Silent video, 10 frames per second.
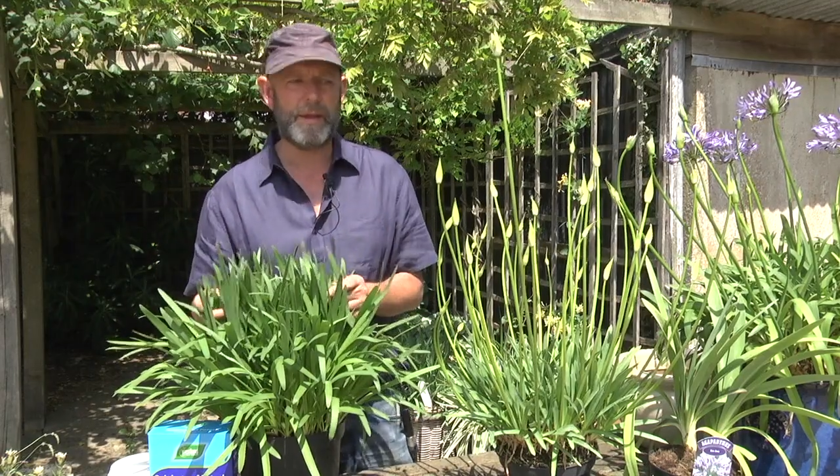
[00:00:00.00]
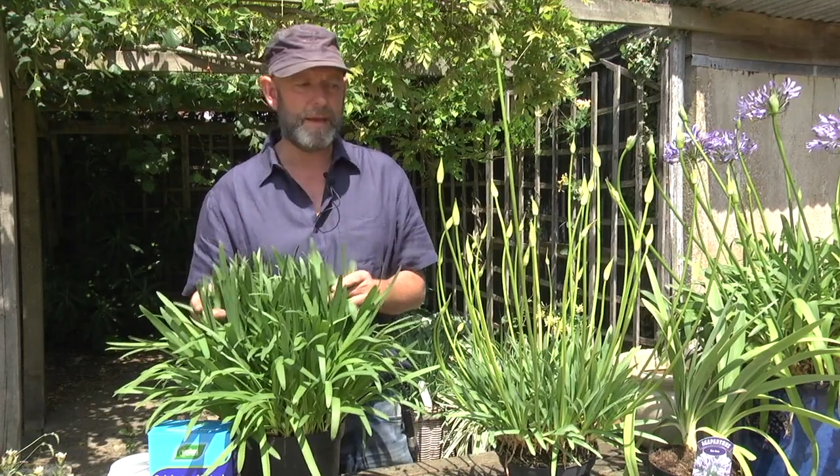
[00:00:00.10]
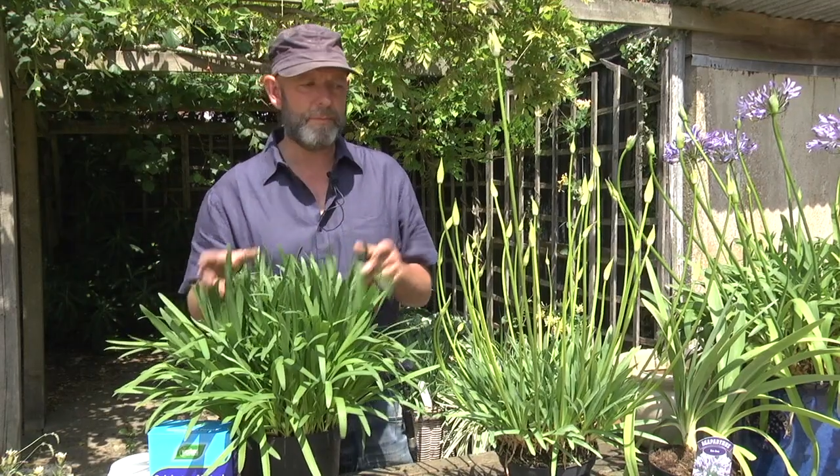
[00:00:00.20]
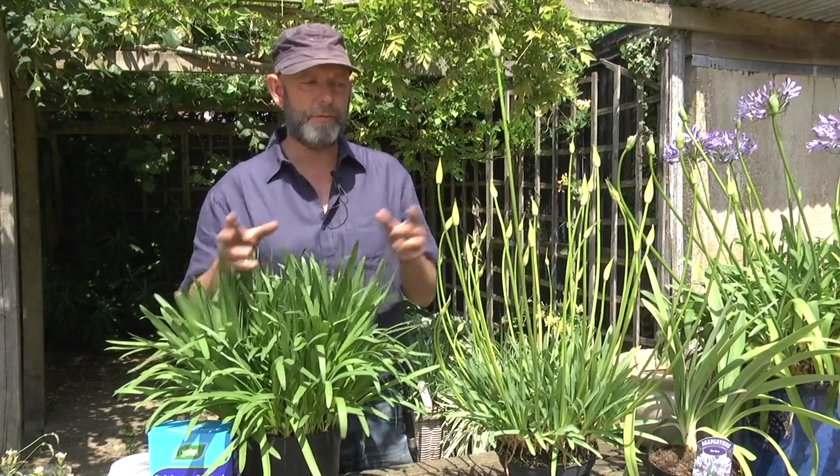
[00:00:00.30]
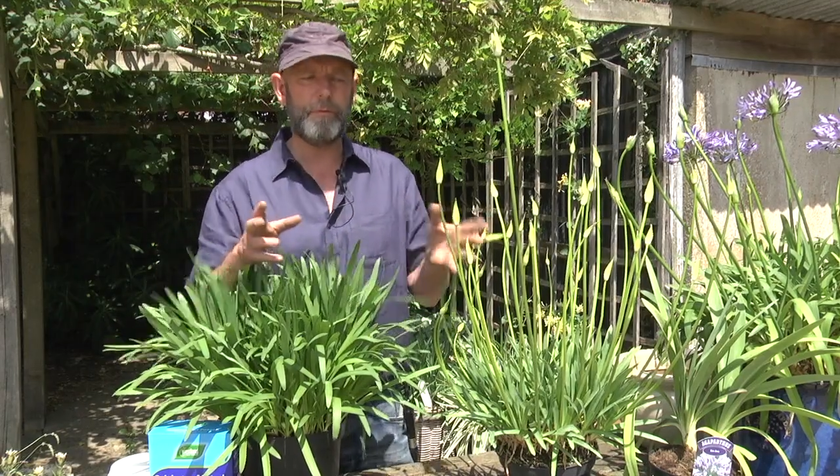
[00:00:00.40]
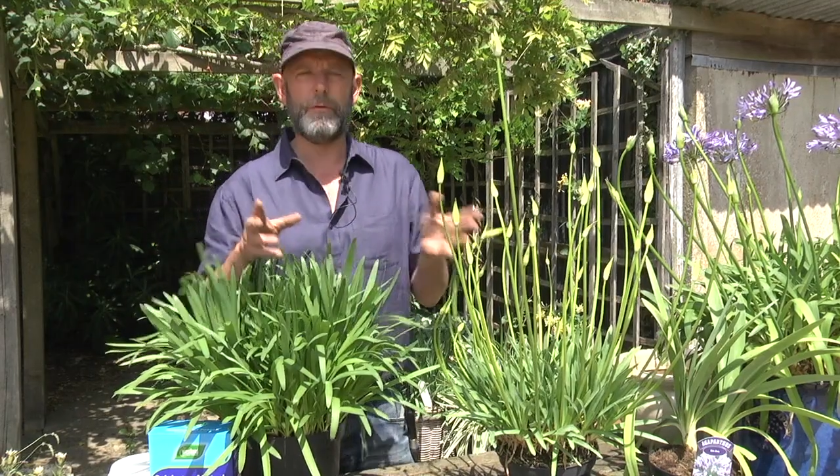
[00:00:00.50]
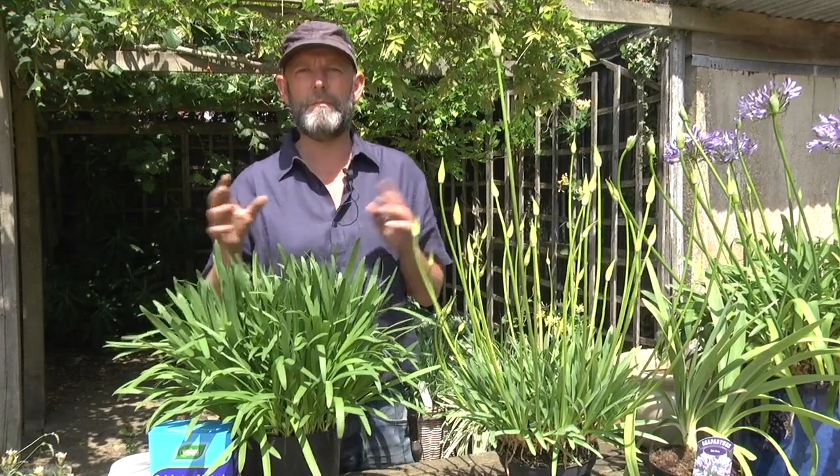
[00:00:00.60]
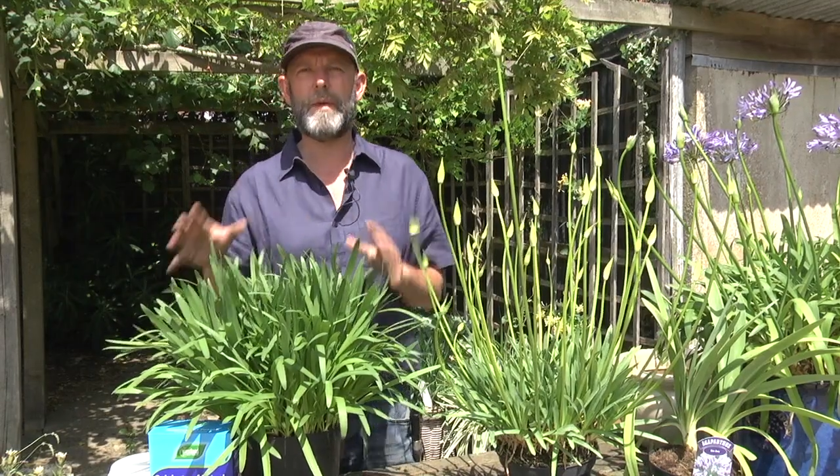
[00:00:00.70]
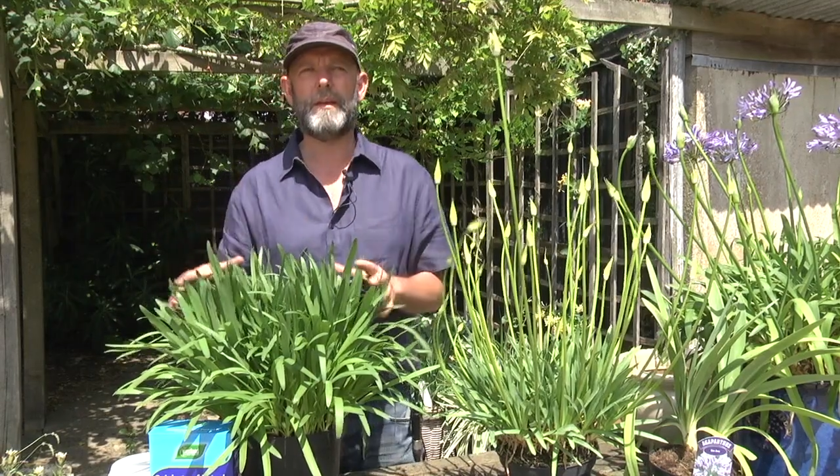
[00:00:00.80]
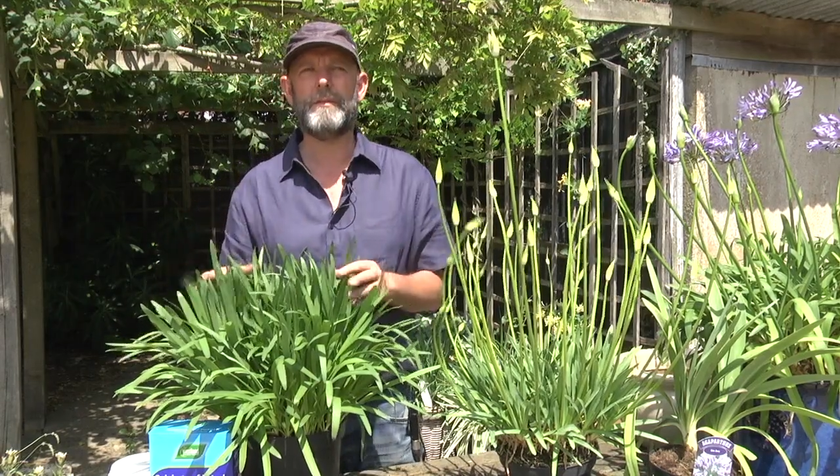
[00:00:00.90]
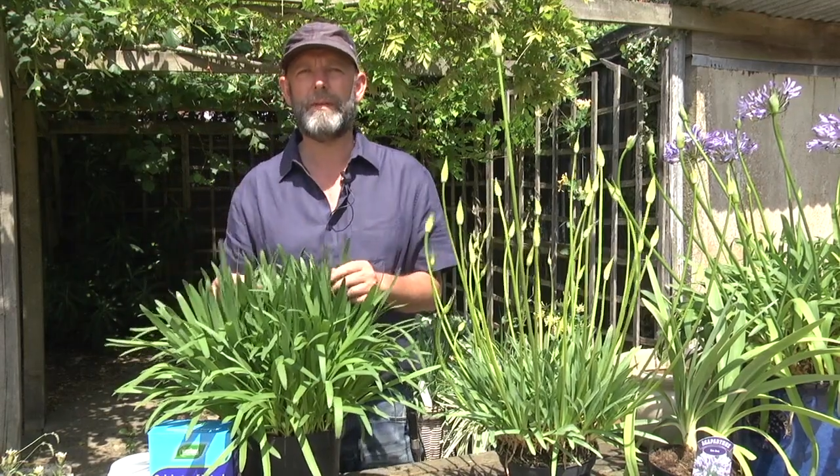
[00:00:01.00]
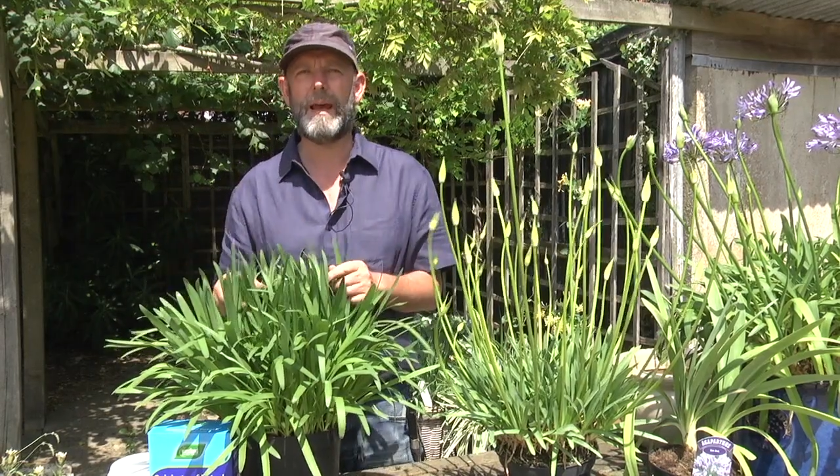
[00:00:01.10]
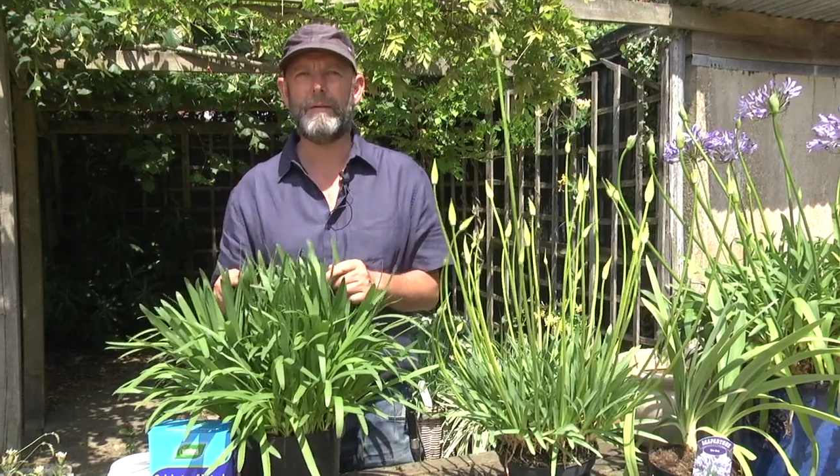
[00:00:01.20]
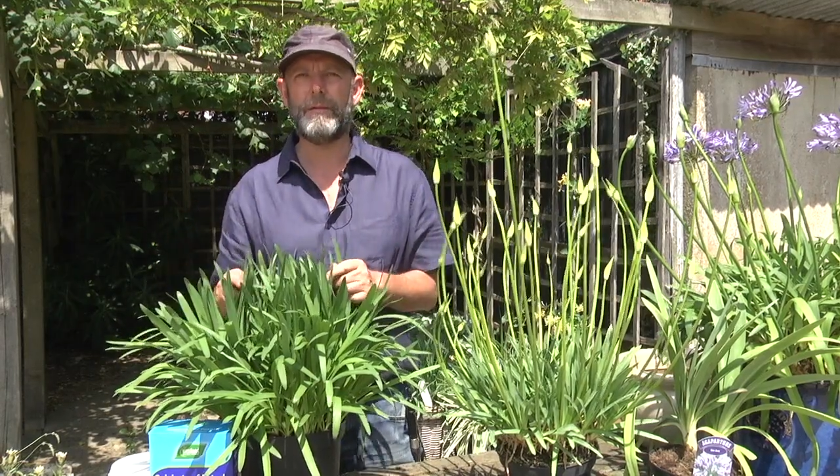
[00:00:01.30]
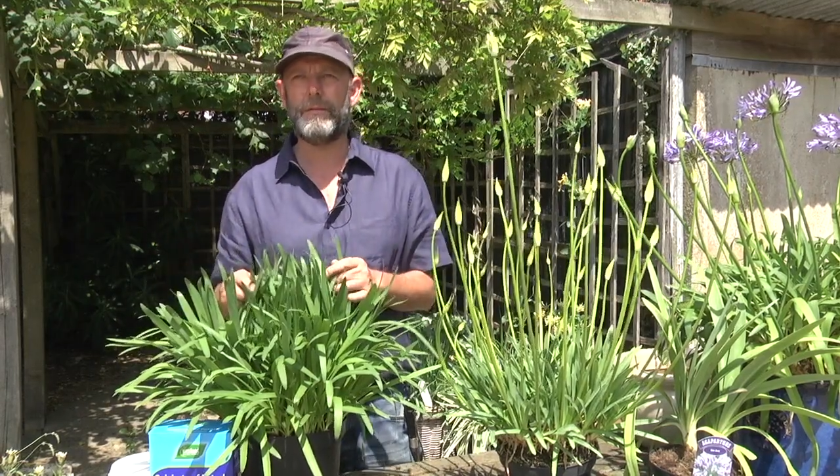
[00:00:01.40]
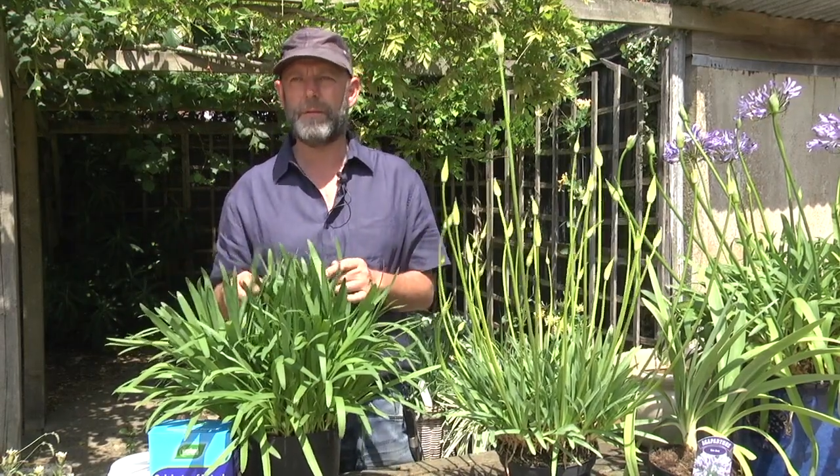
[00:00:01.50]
year before it makes flowers,